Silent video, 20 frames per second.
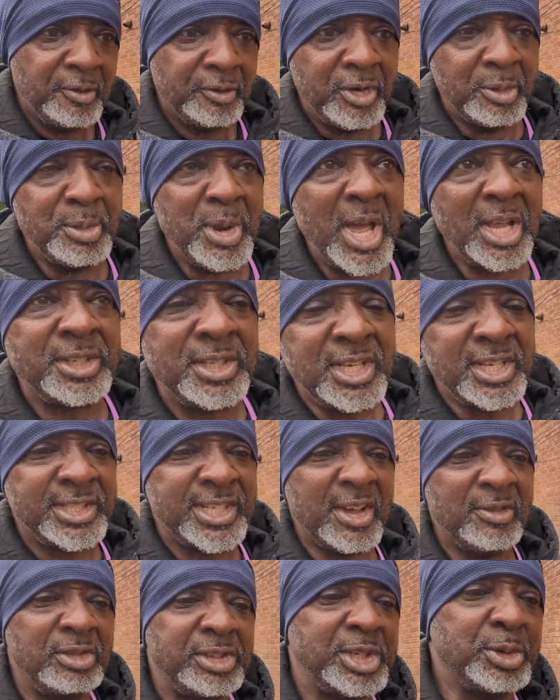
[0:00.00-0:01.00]
From
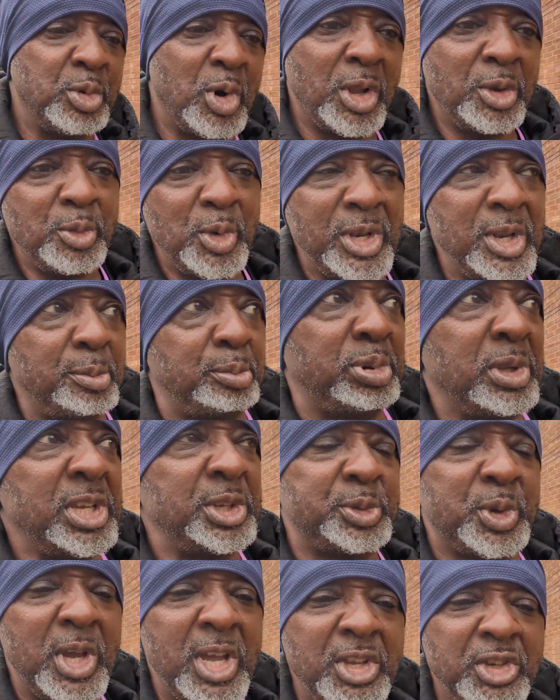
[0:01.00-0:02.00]
1971, when the
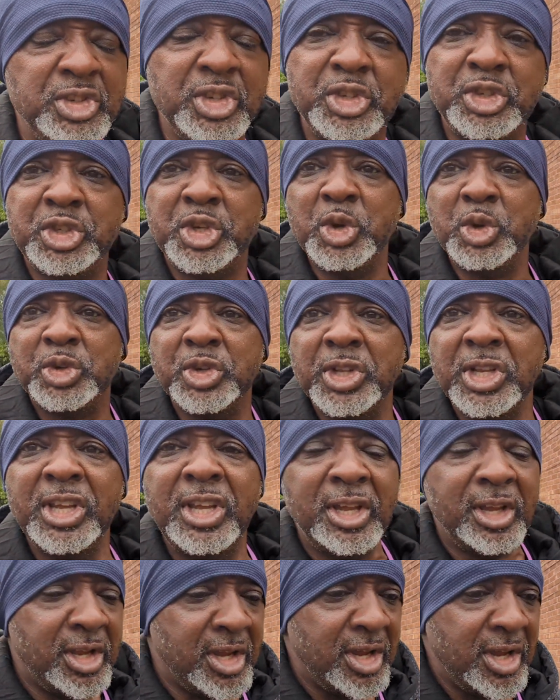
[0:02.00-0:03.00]
police were
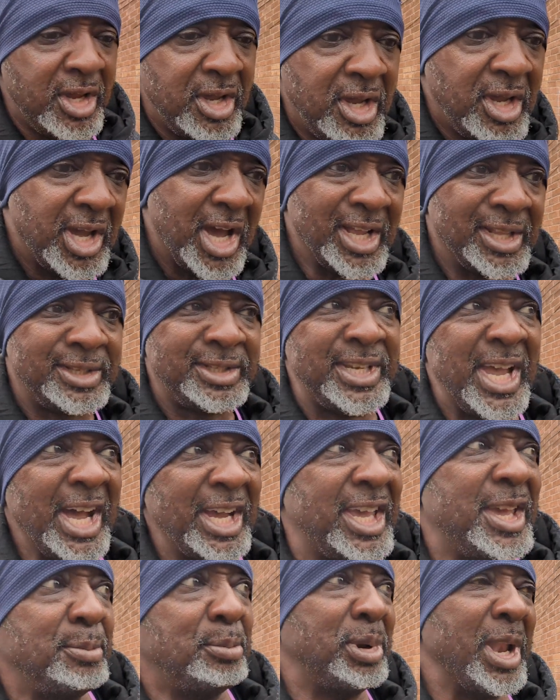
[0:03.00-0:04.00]
institutionally
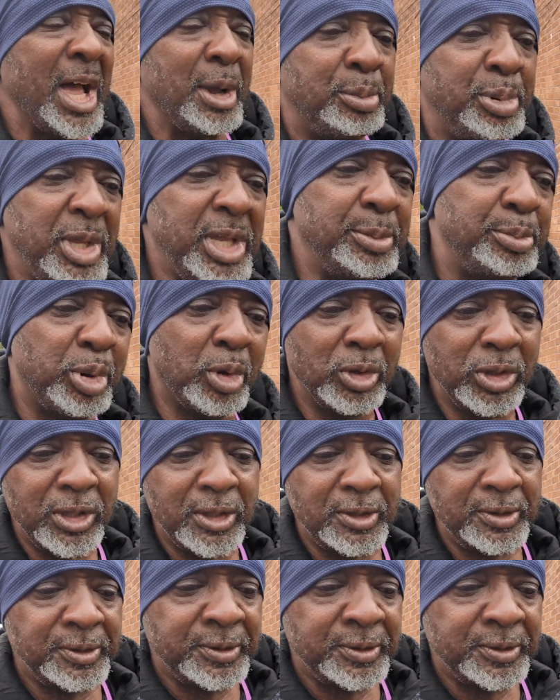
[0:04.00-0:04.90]
attacking black people,